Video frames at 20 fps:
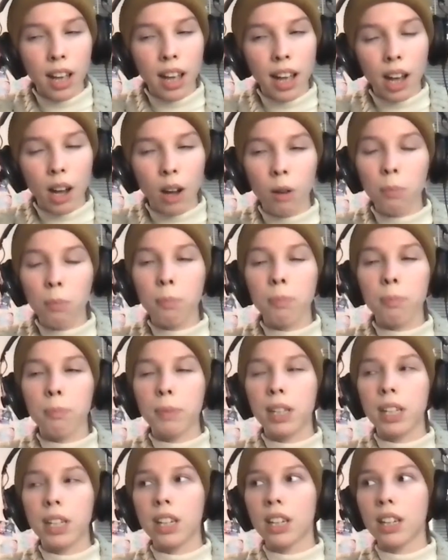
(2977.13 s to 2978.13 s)
help
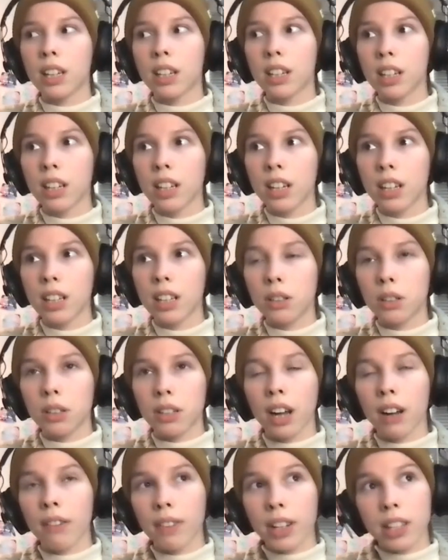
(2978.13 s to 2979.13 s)
me to
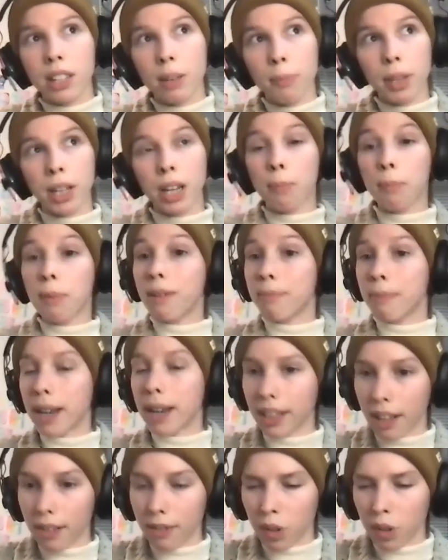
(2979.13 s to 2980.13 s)
not read something above my
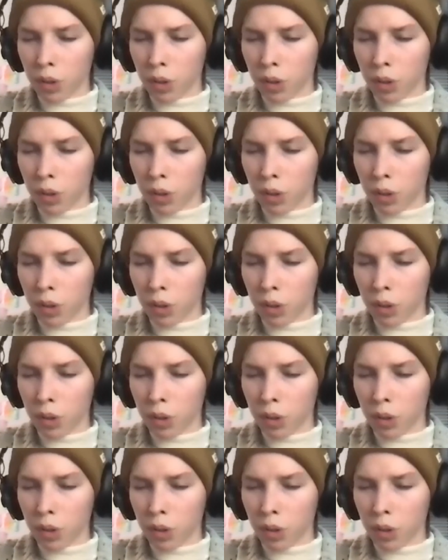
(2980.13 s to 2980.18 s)
level.